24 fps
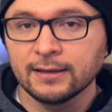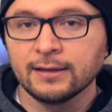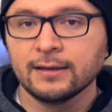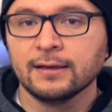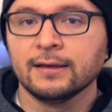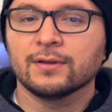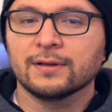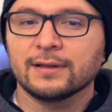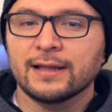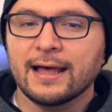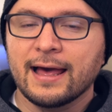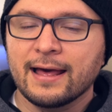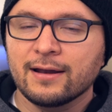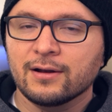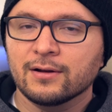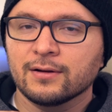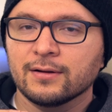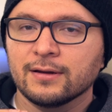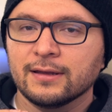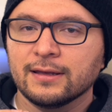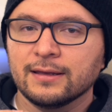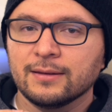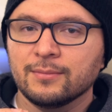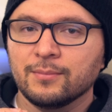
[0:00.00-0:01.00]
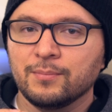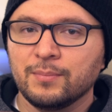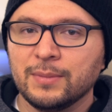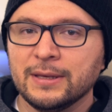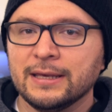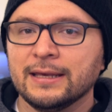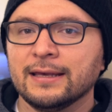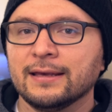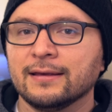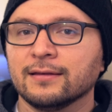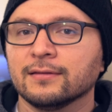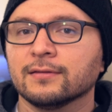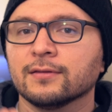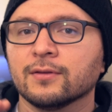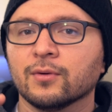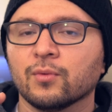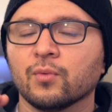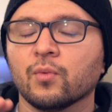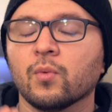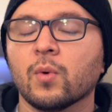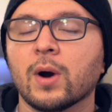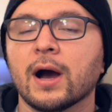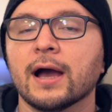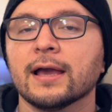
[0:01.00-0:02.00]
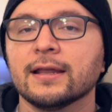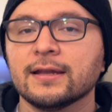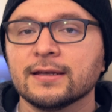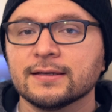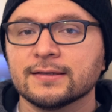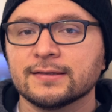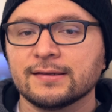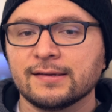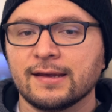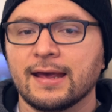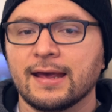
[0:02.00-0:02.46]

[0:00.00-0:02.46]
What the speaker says: the latter being the widest